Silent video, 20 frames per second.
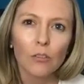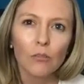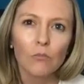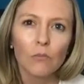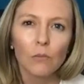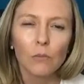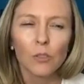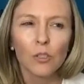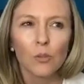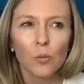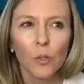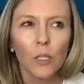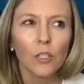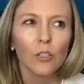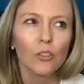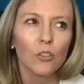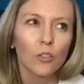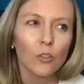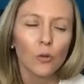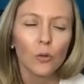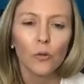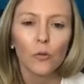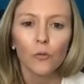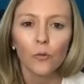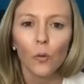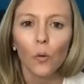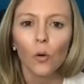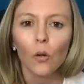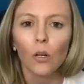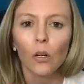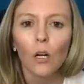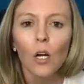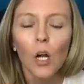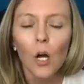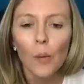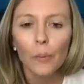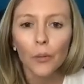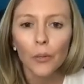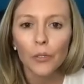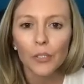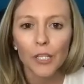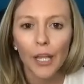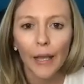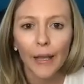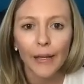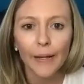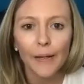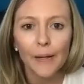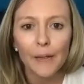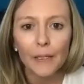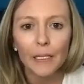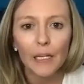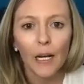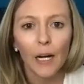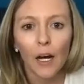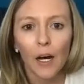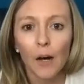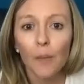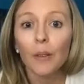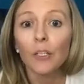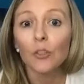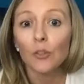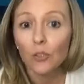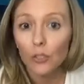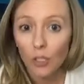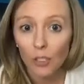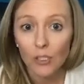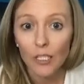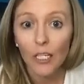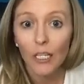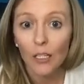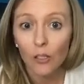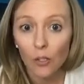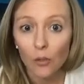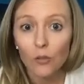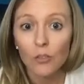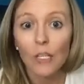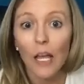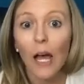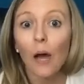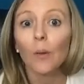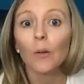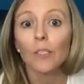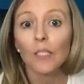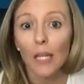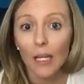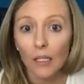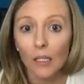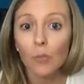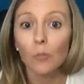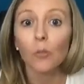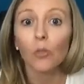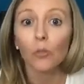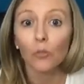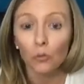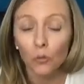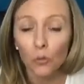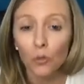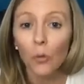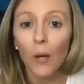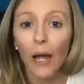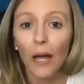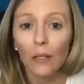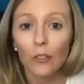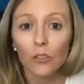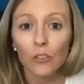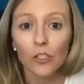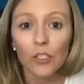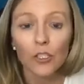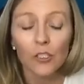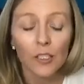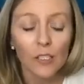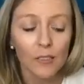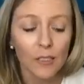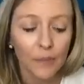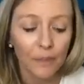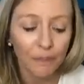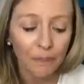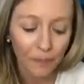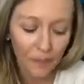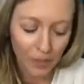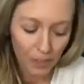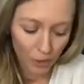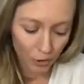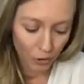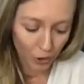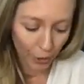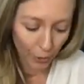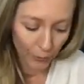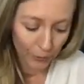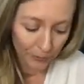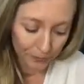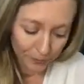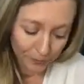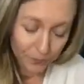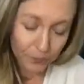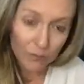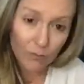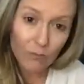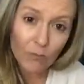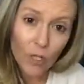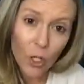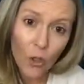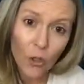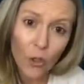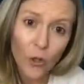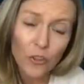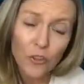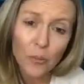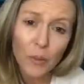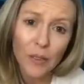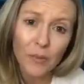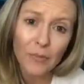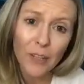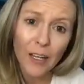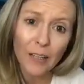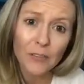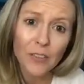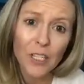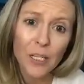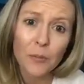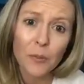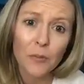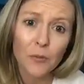between 2 to 4 per day, and you start taking those now and take them through allergy season. So those are my 5 tips for